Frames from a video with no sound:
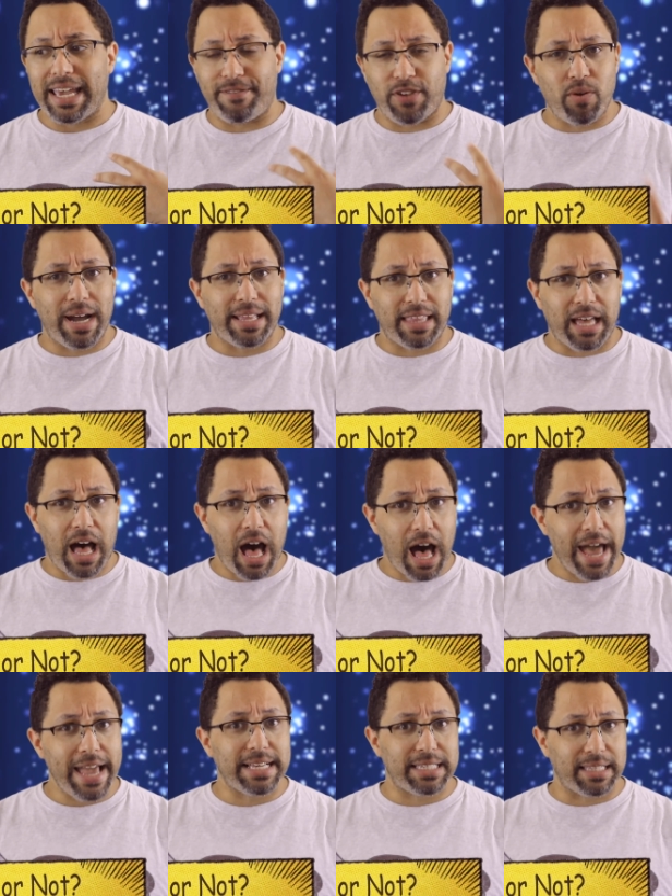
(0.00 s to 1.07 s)
if you're at the
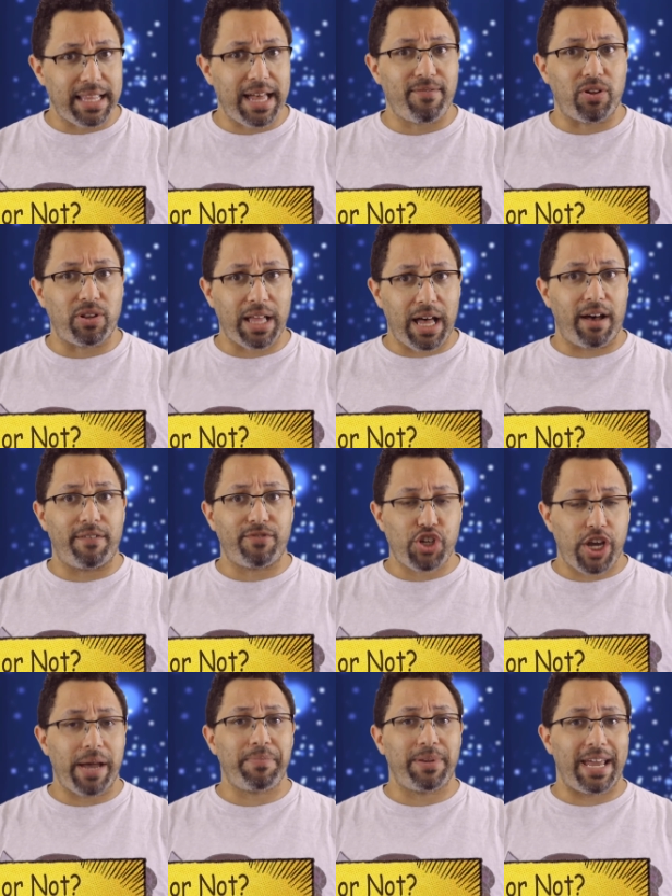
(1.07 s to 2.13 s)
highest level of
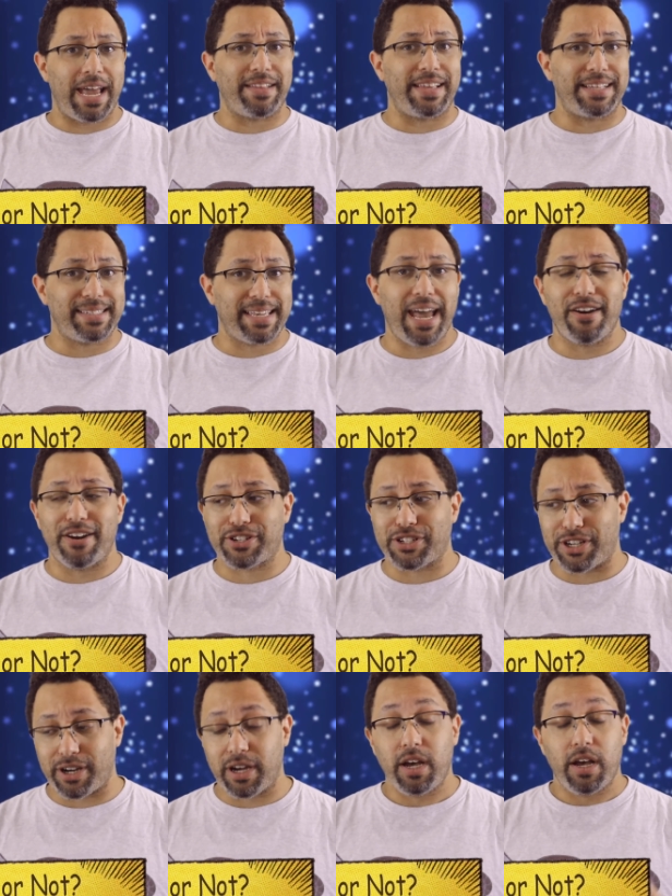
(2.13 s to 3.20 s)
championing this
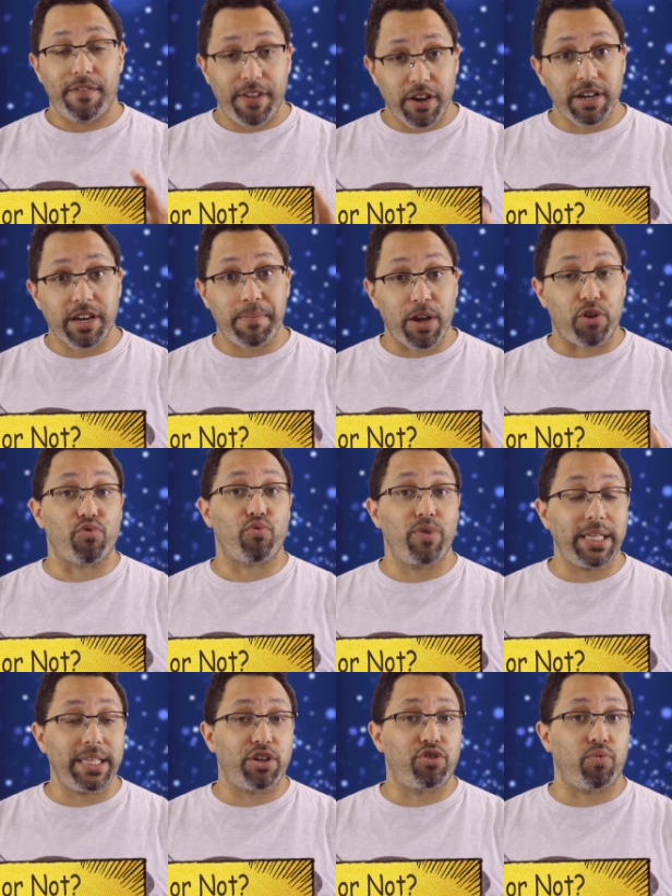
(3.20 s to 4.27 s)
character, they're going to be a
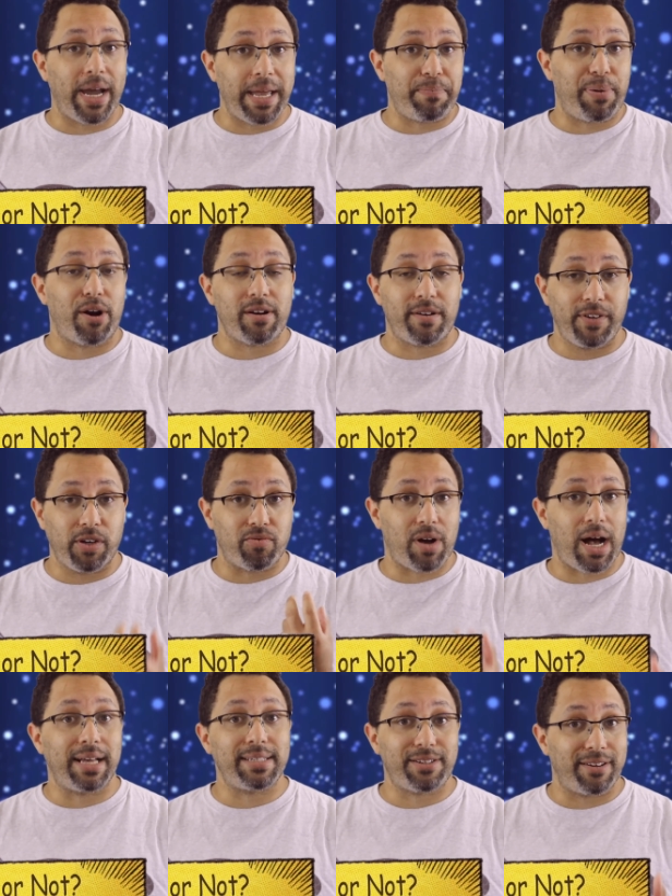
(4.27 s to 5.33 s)
really great part of your
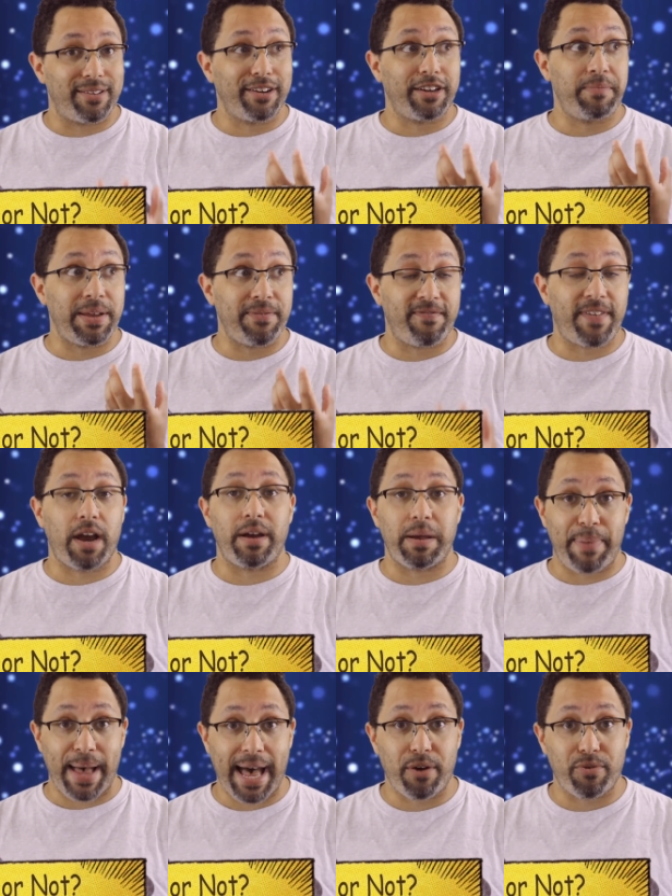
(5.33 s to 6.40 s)
roster. They're going to be very
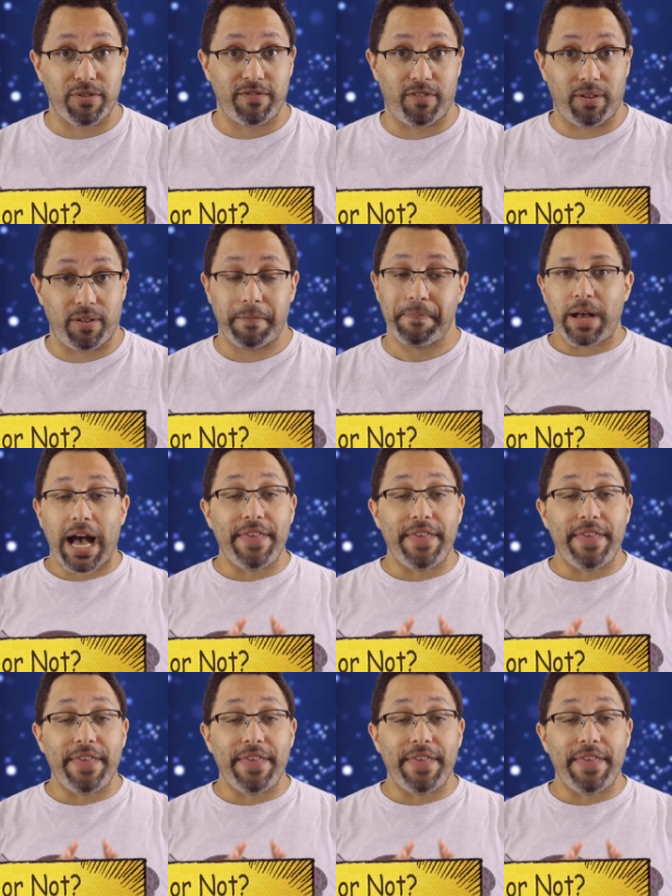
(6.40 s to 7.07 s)
powerful.